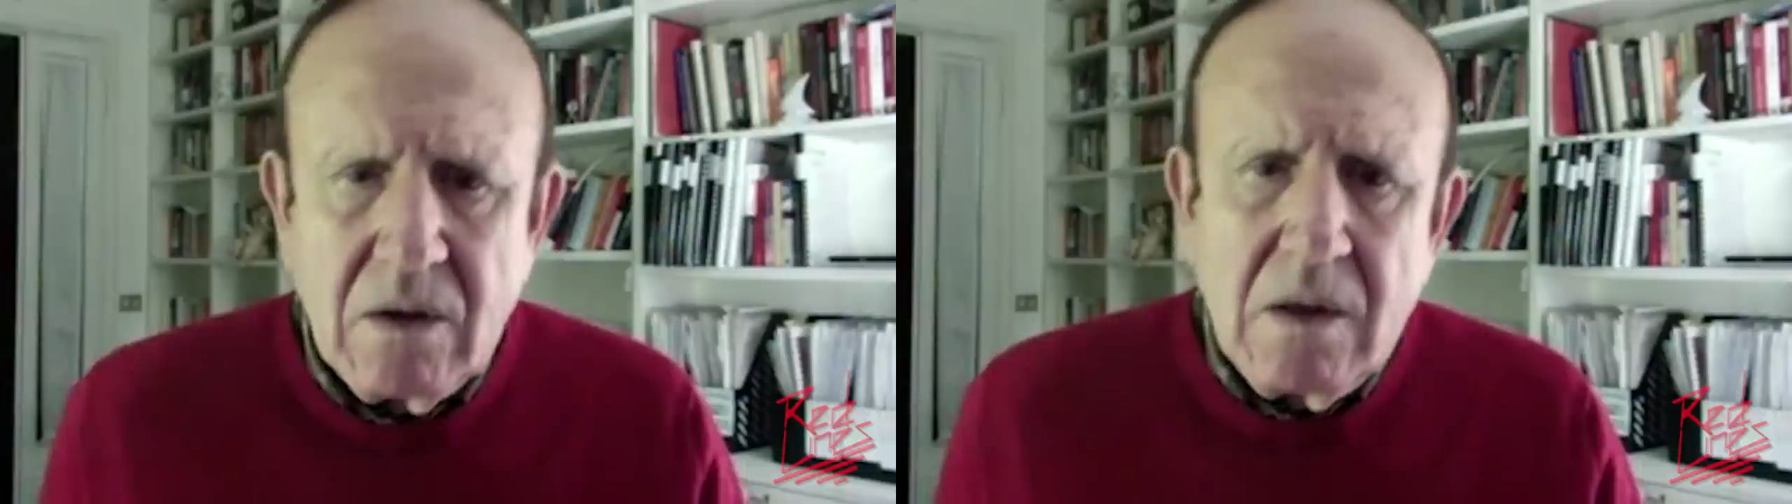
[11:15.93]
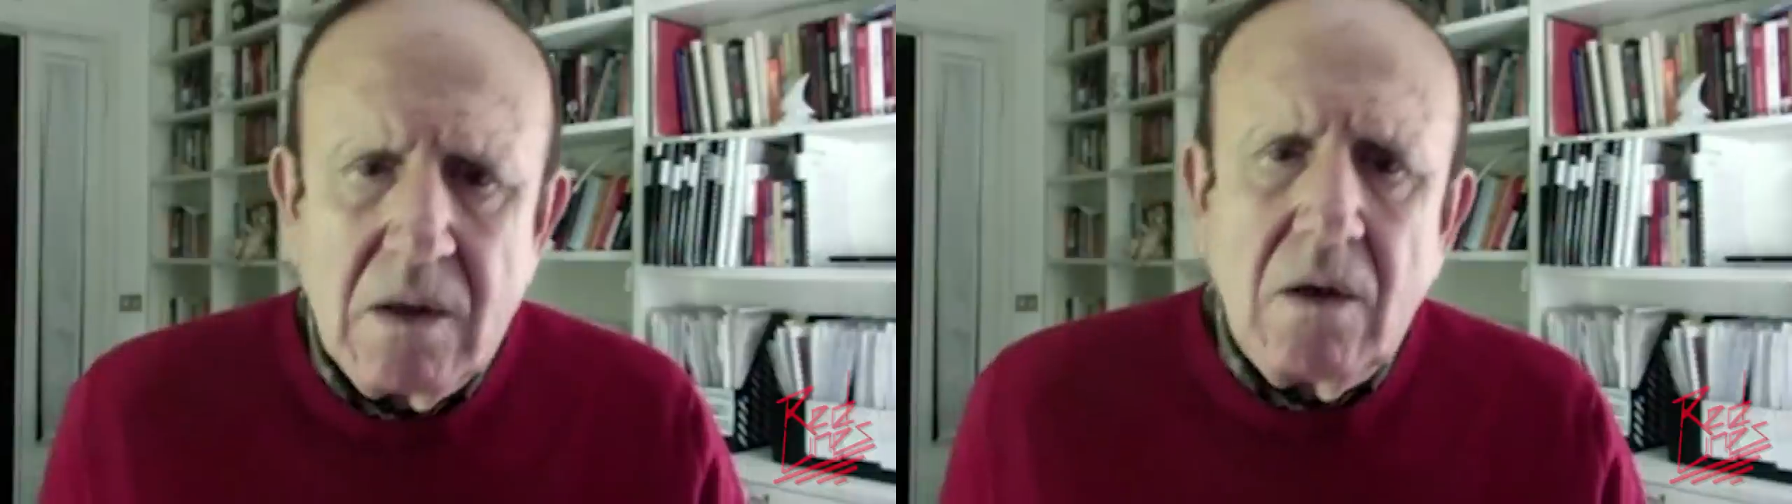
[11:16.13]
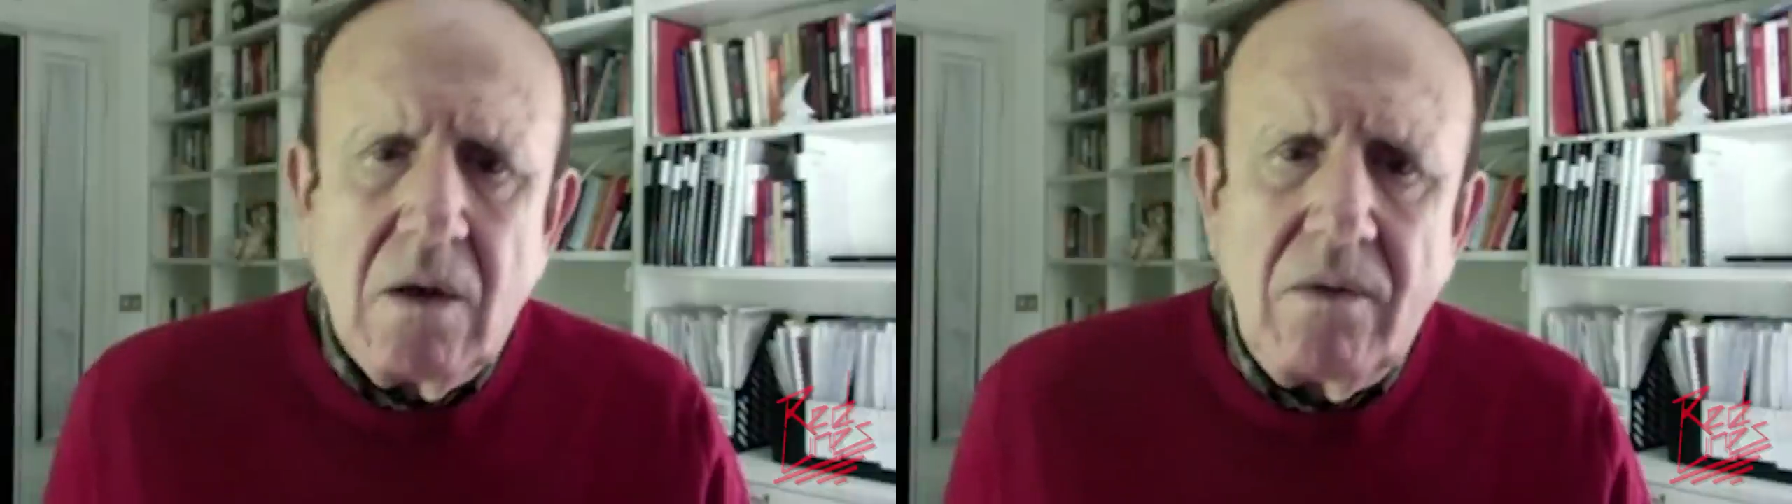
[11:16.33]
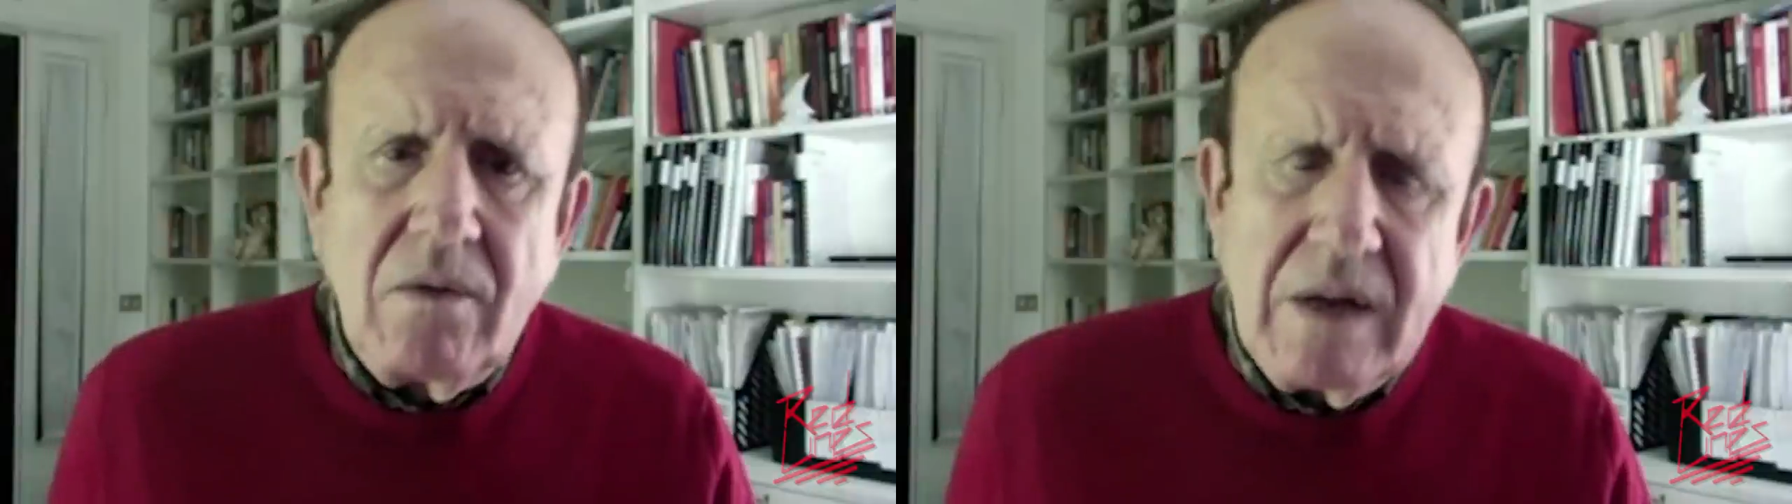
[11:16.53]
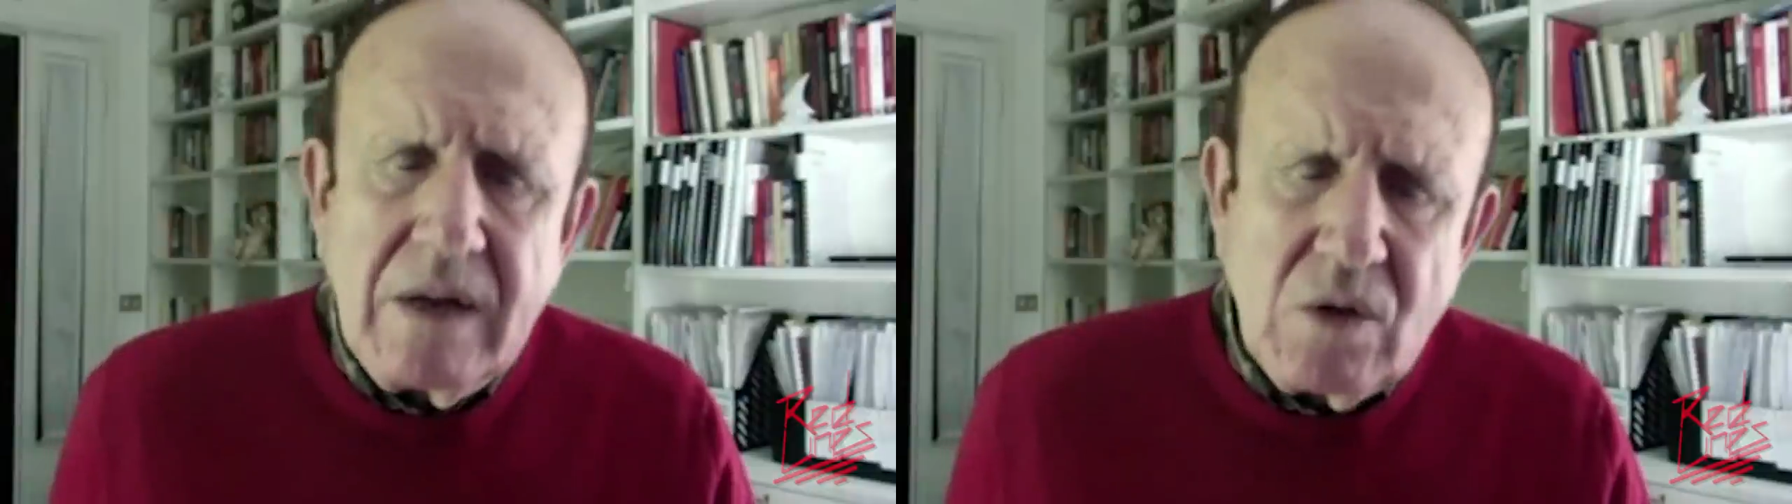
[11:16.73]
of
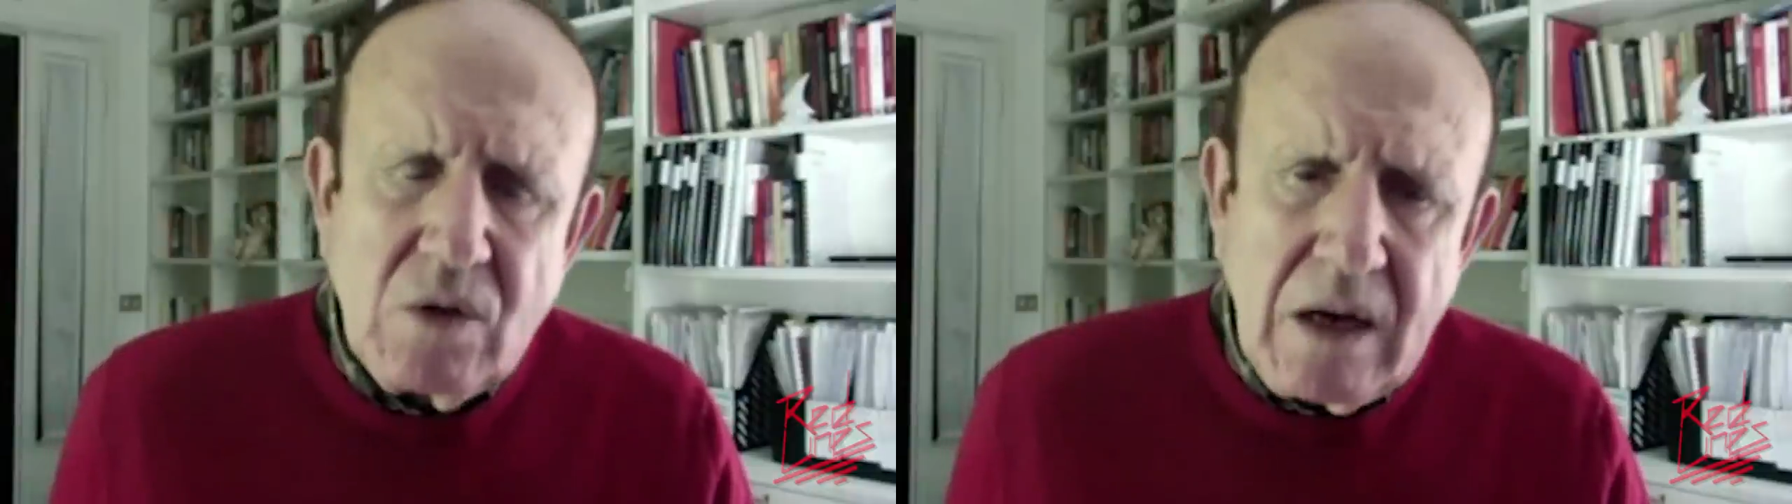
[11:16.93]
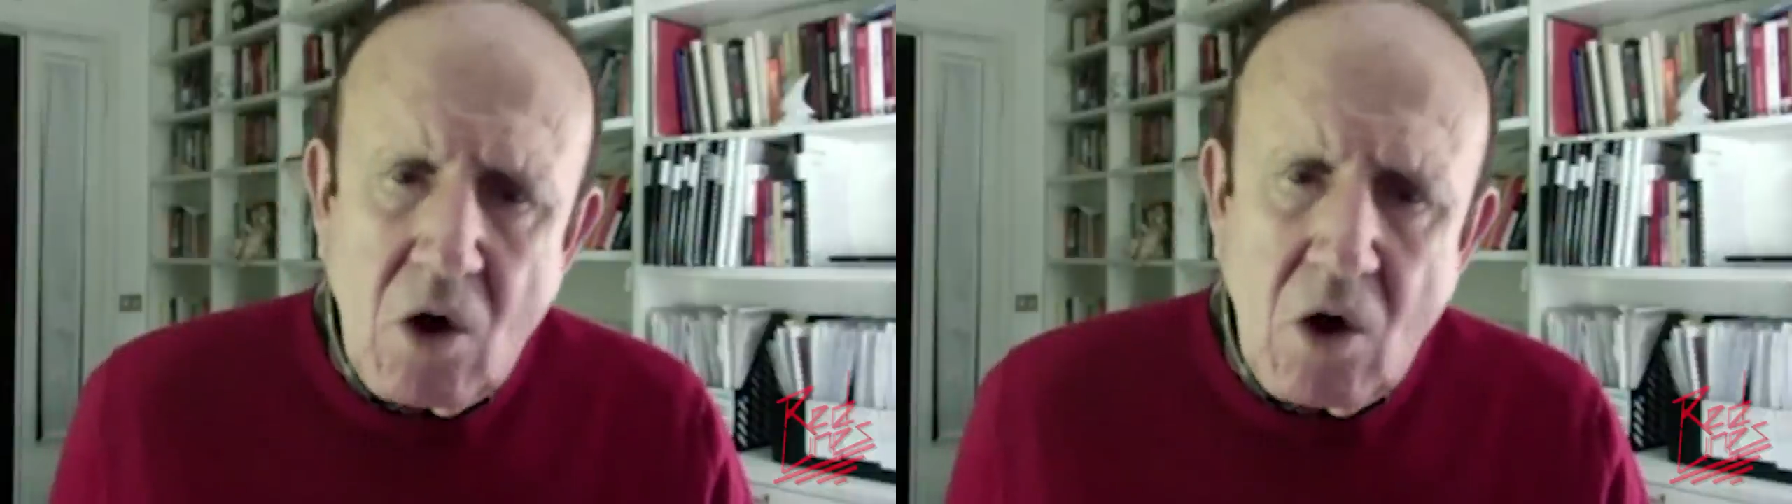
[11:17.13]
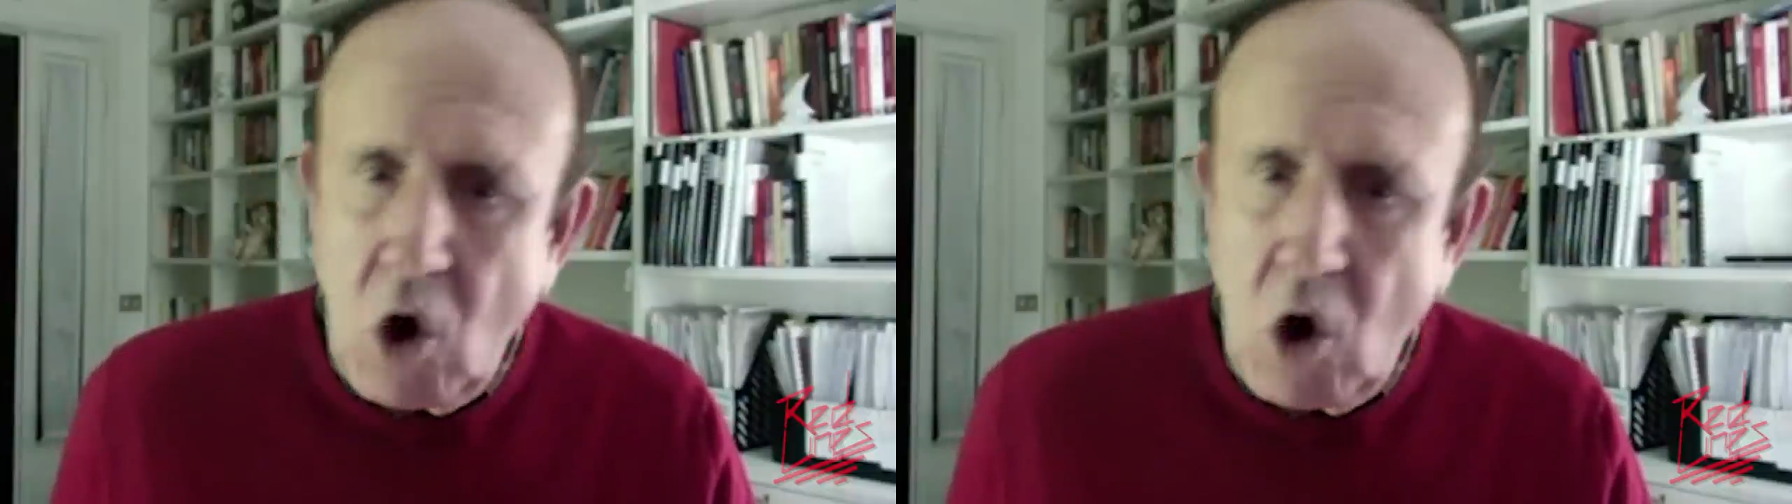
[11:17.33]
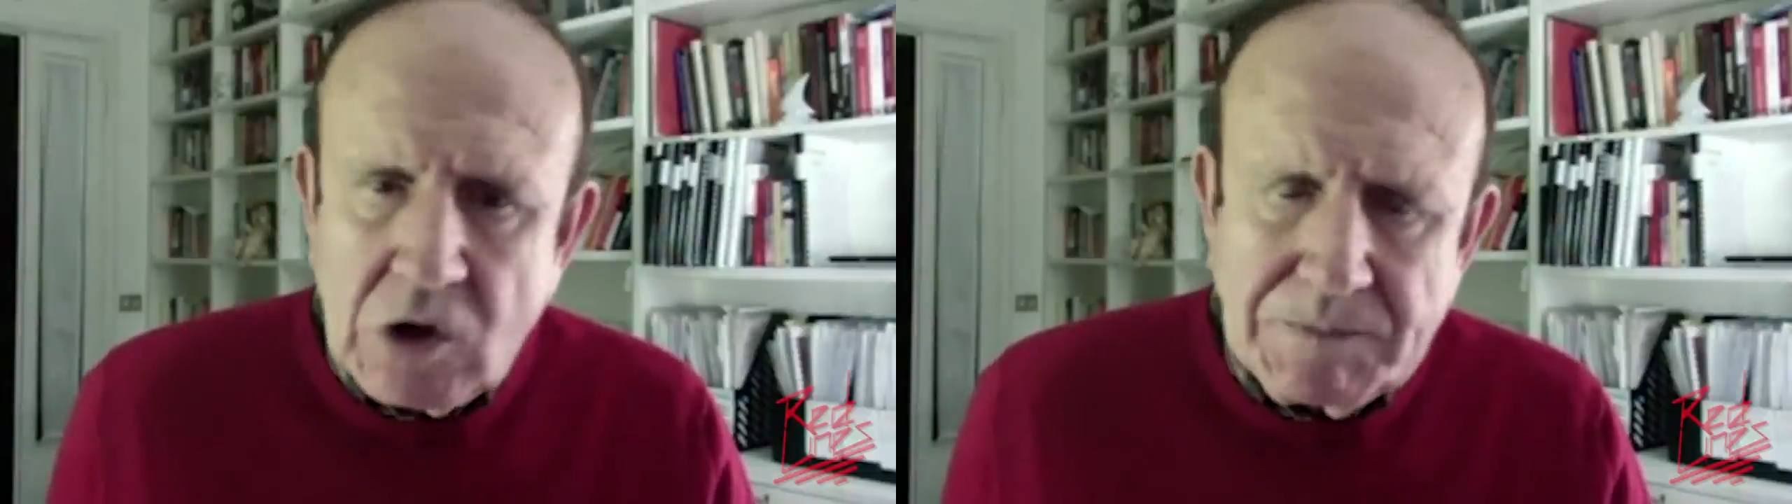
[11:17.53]
Venezuelan gold,